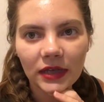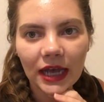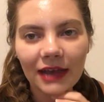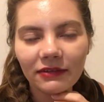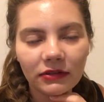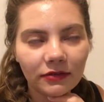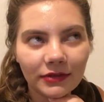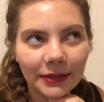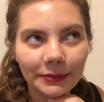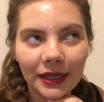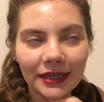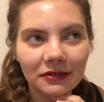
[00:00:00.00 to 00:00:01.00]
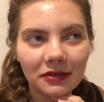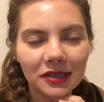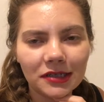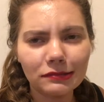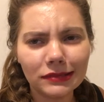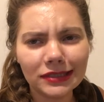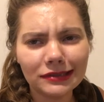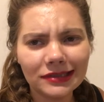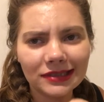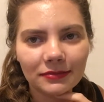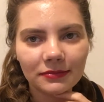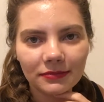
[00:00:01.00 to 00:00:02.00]
I haven't reapplied gloss, which
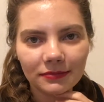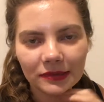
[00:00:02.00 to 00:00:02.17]
is